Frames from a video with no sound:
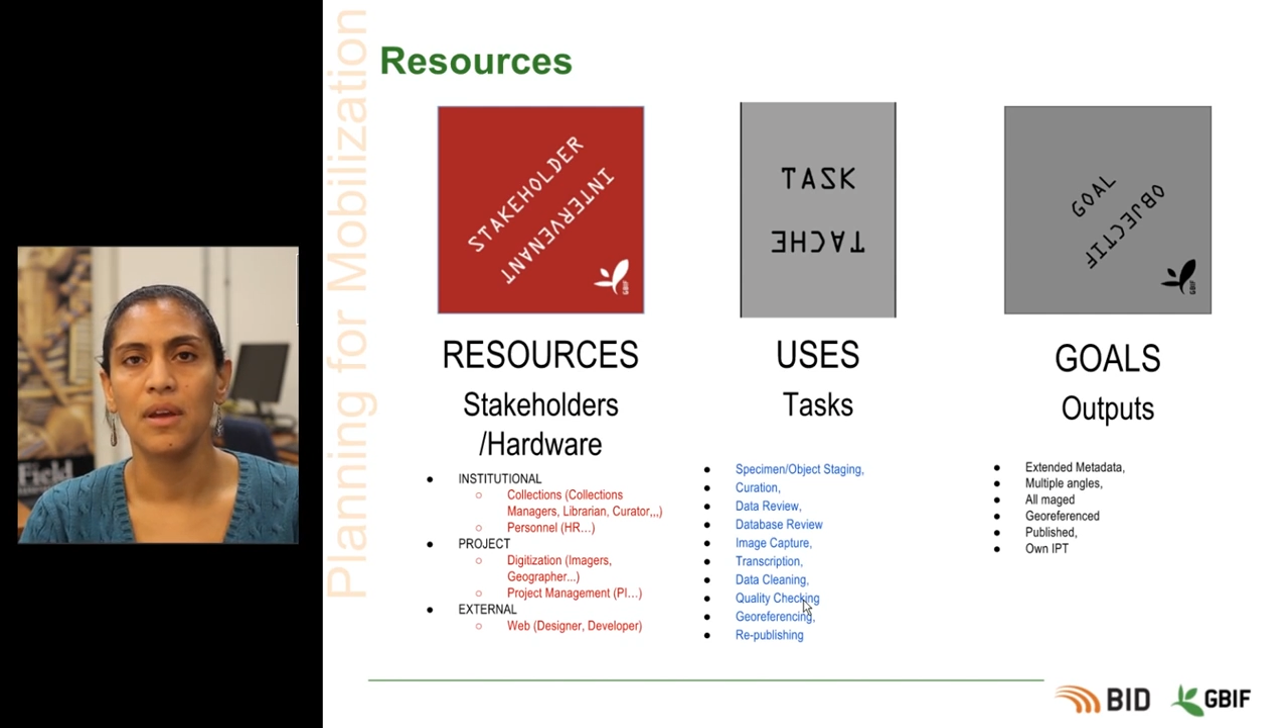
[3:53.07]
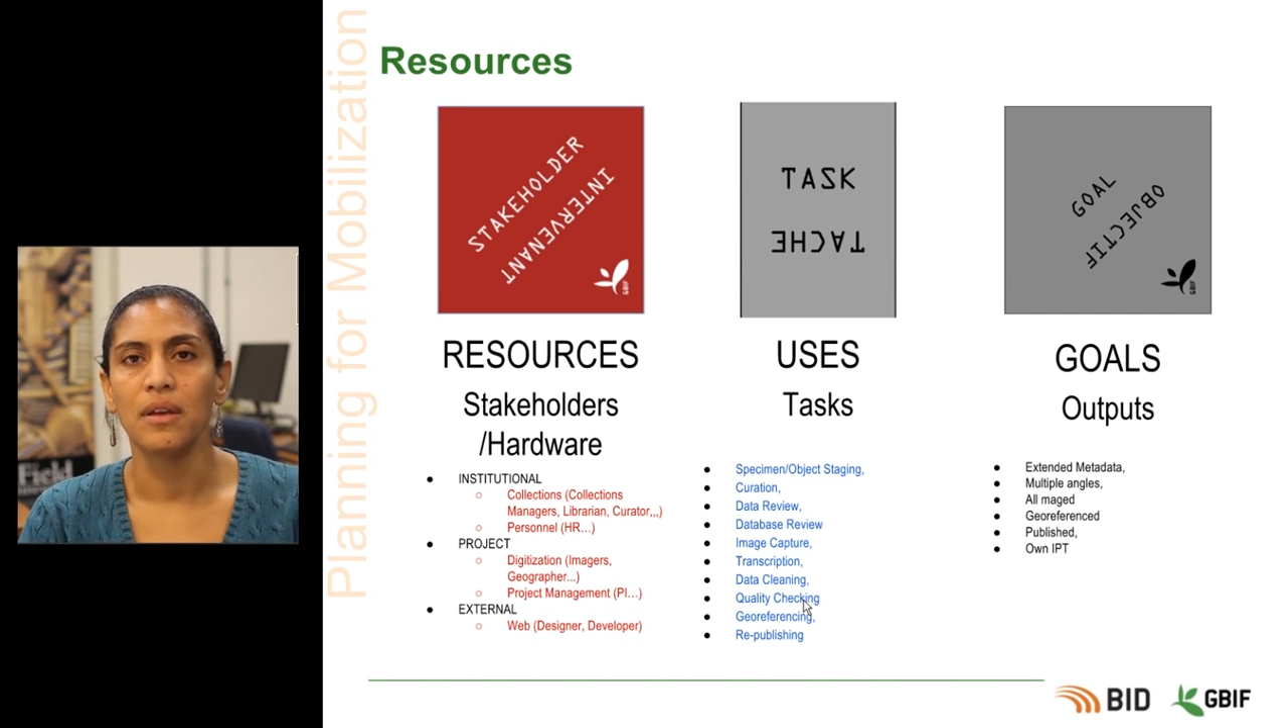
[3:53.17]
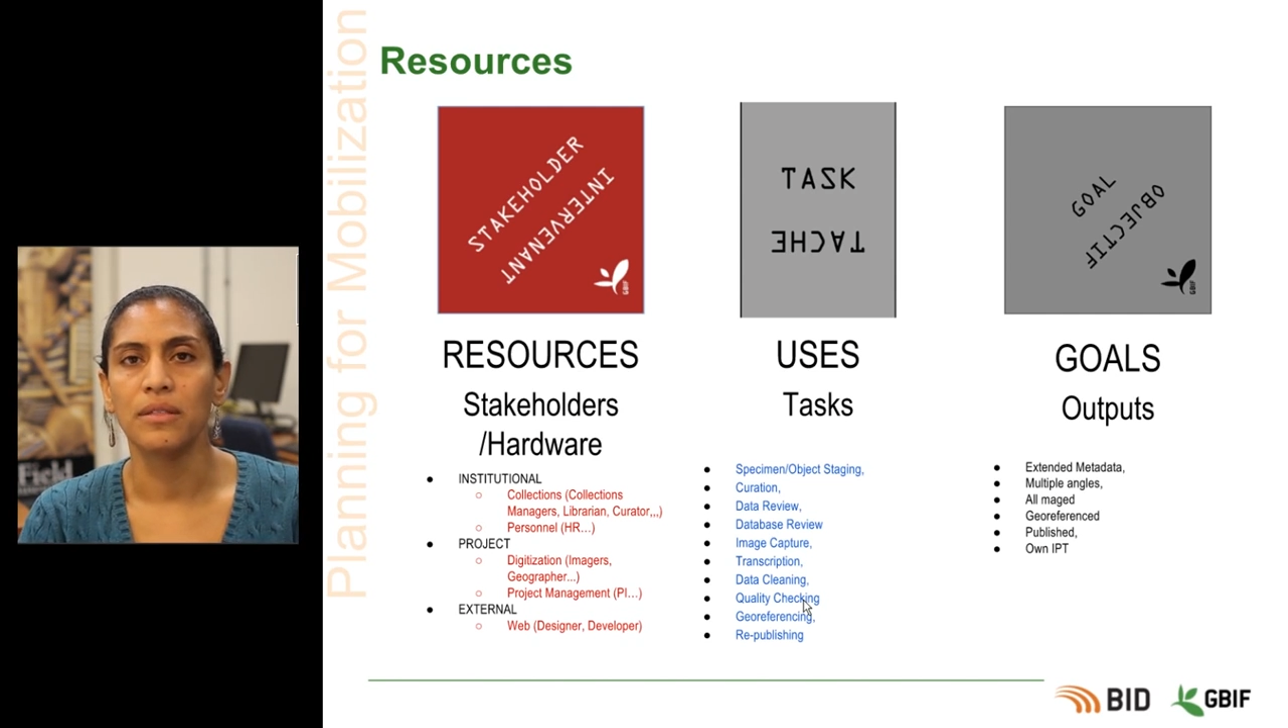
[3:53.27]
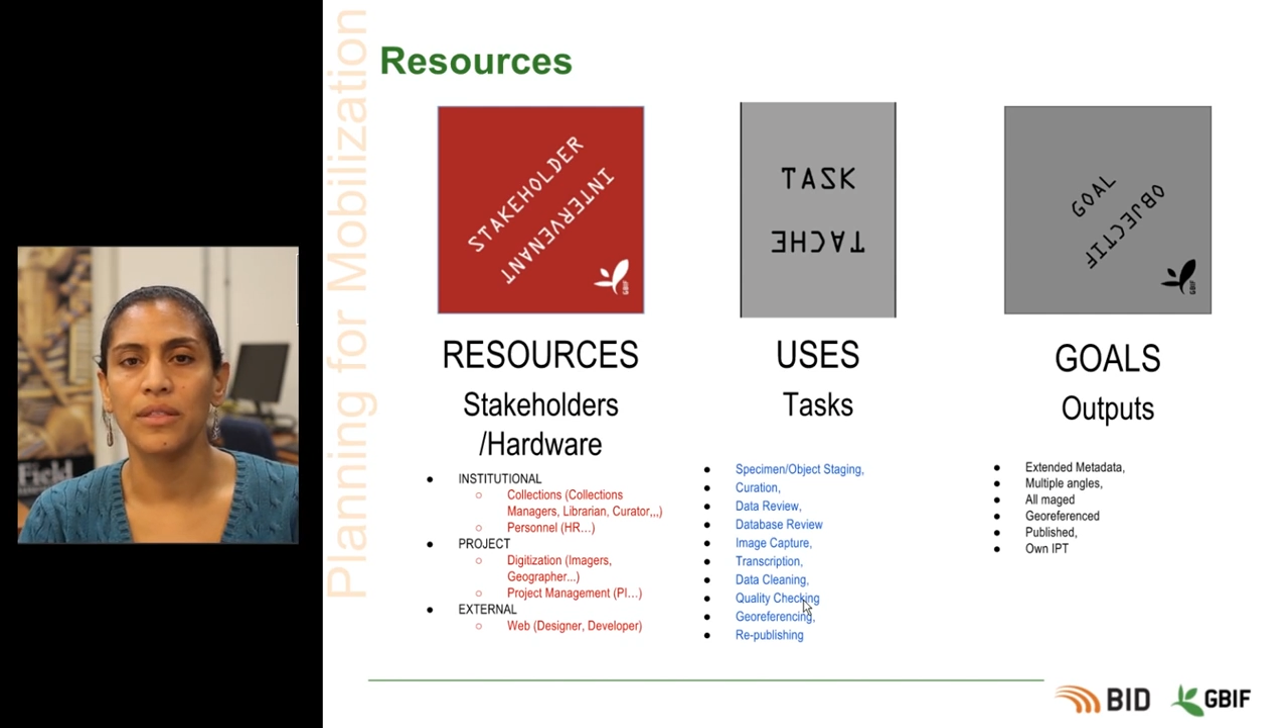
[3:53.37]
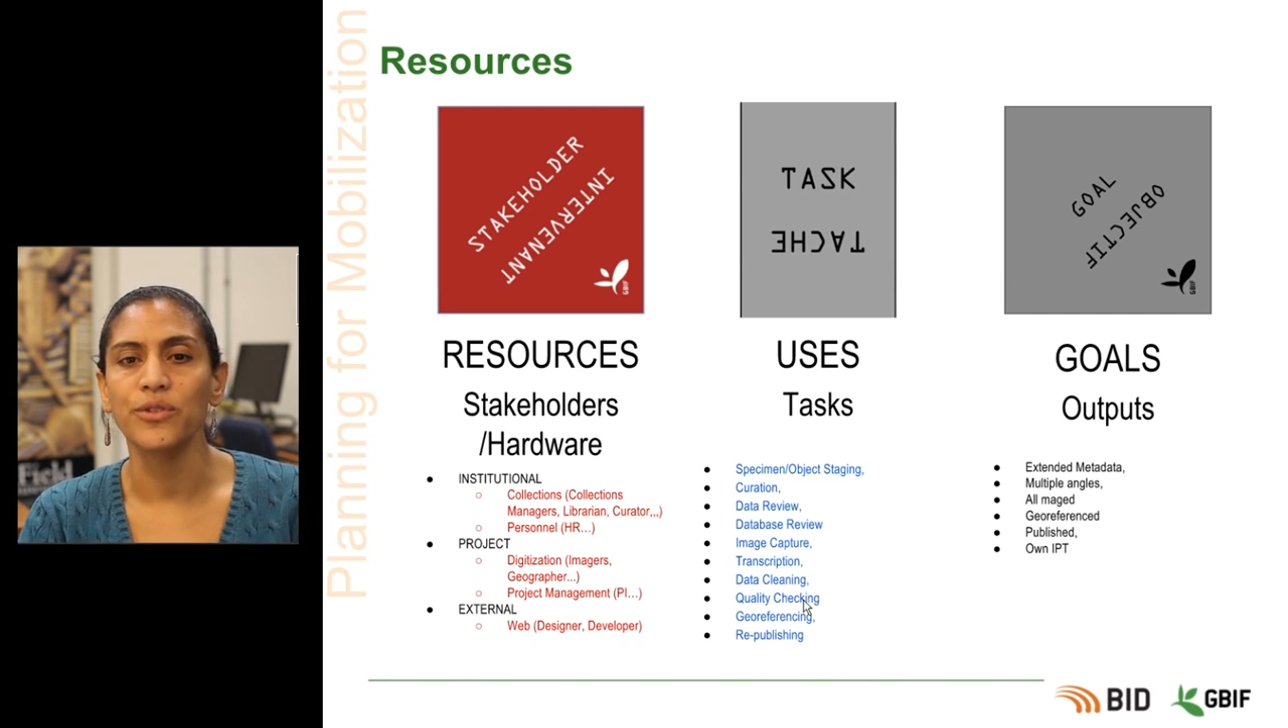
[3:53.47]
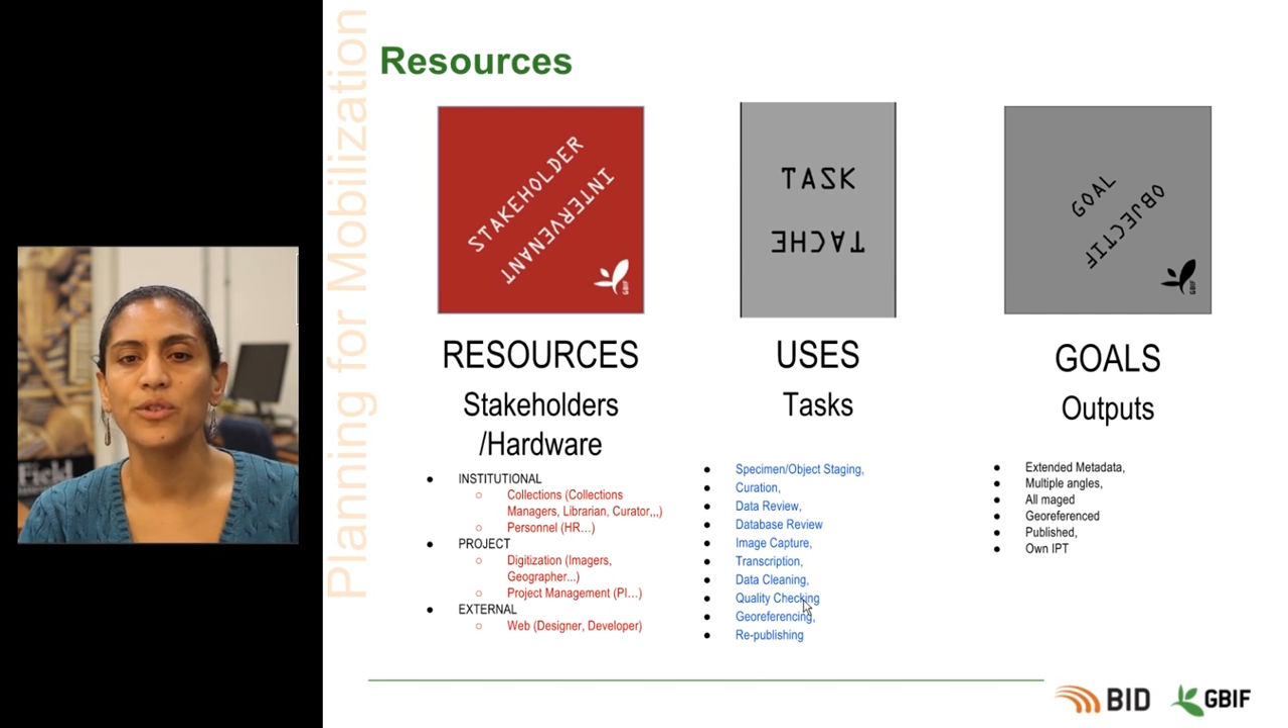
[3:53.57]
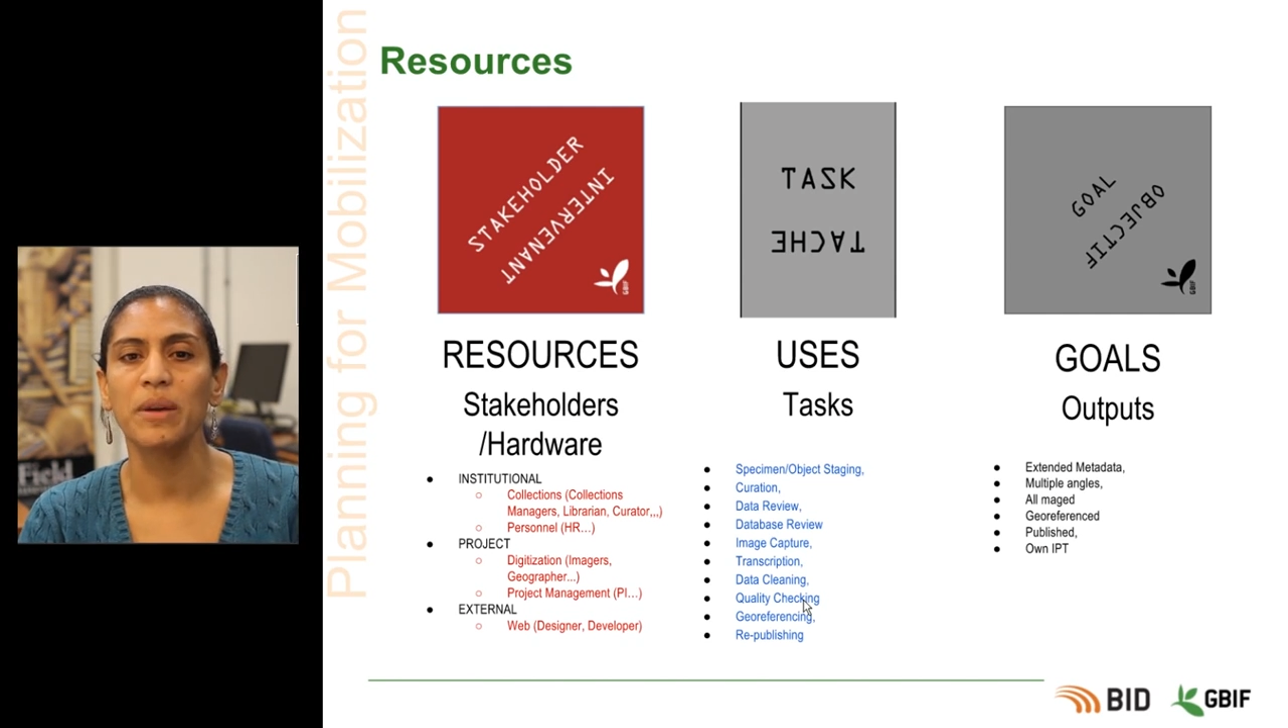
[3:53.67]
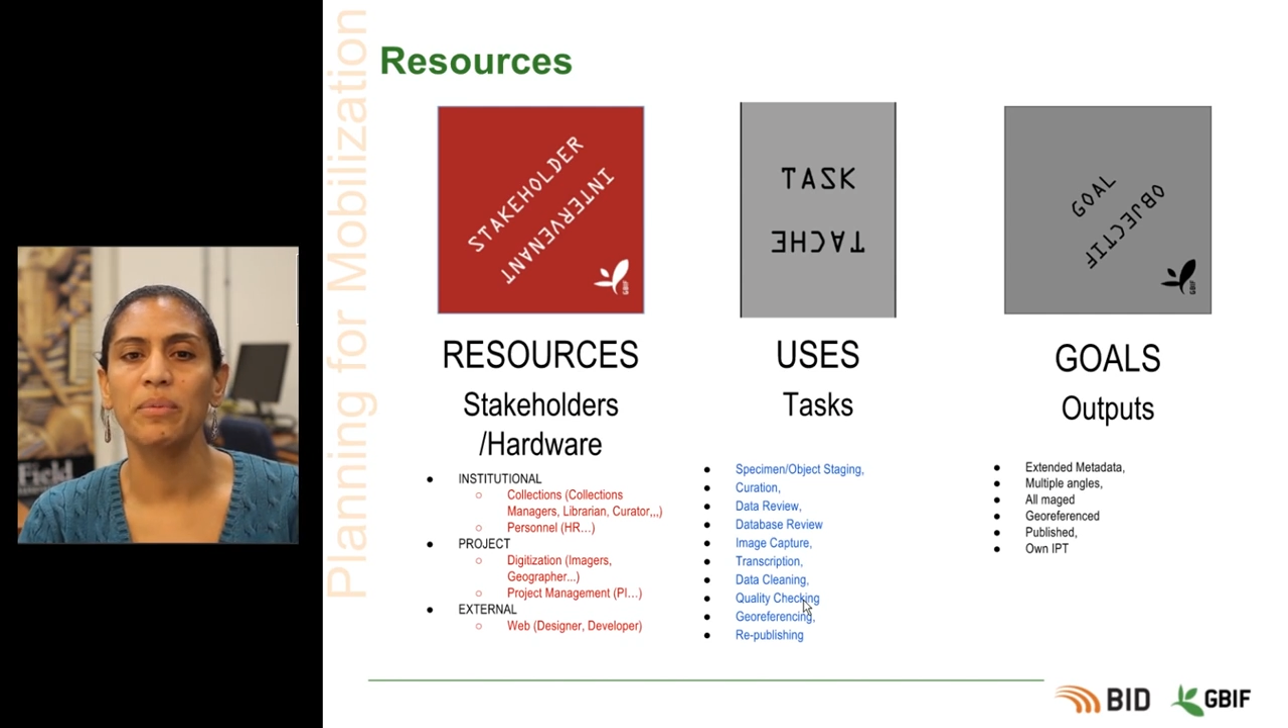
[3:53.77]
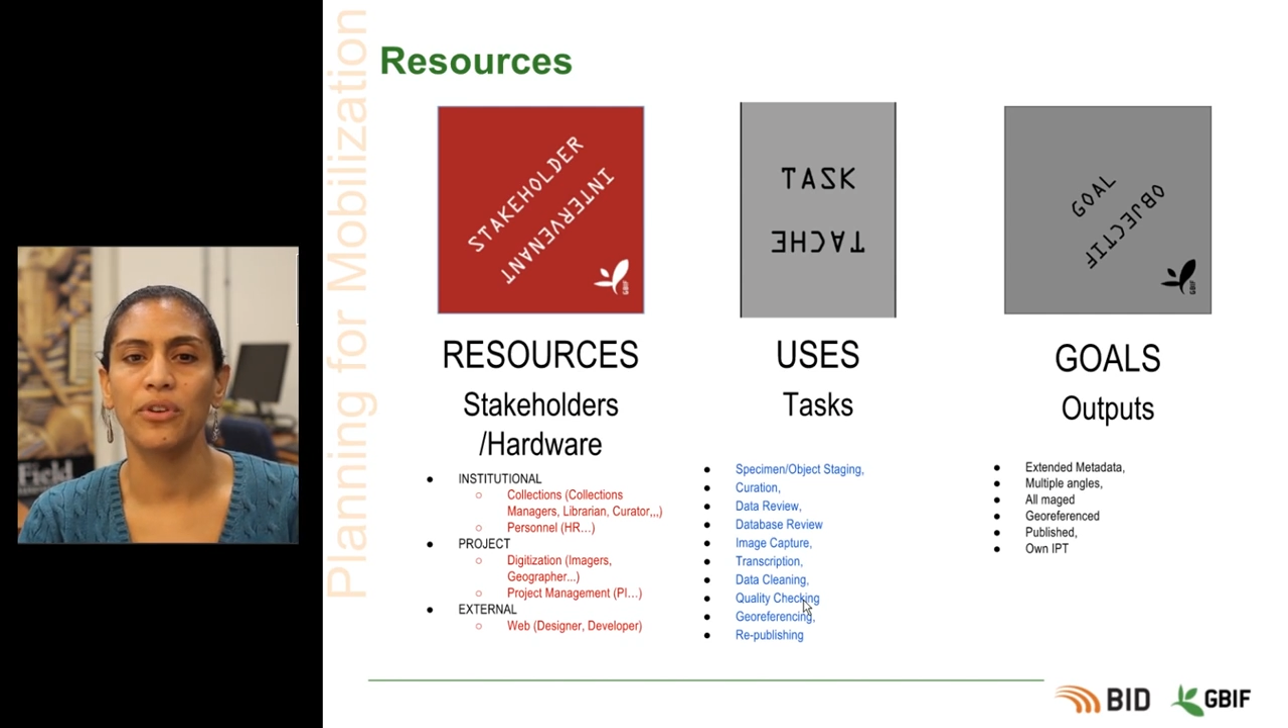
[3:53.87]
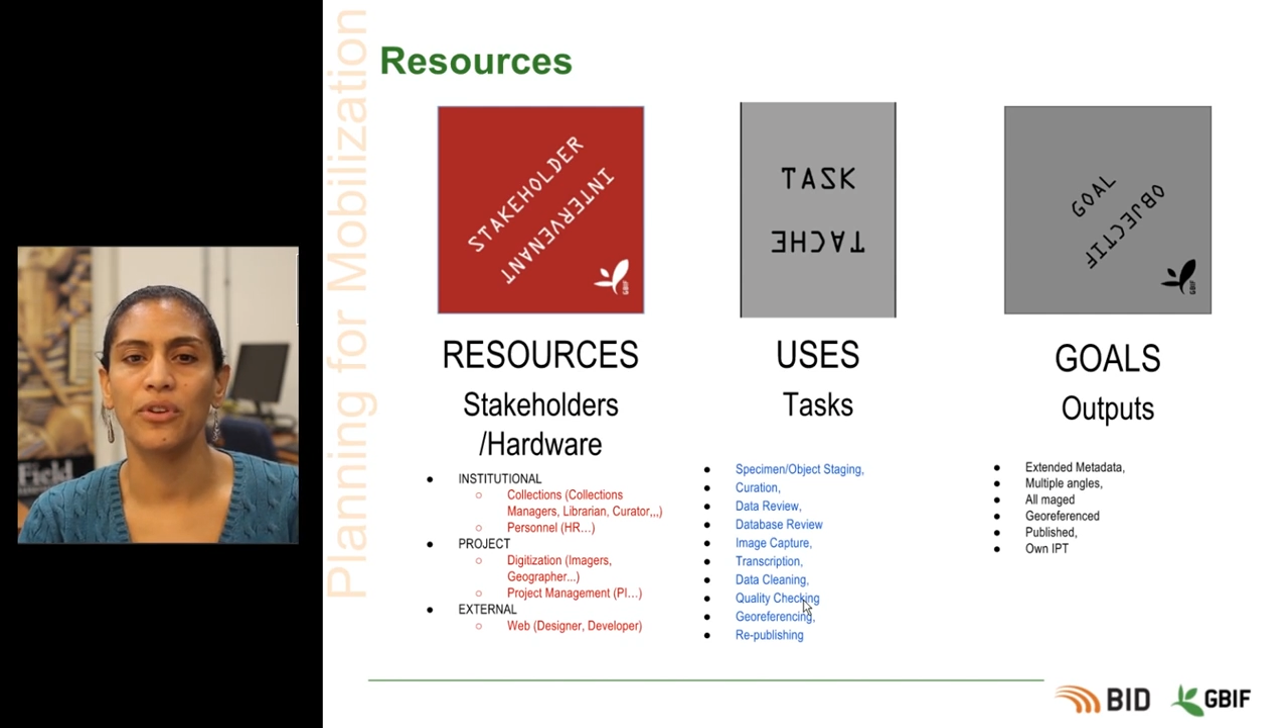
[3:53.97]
Those people who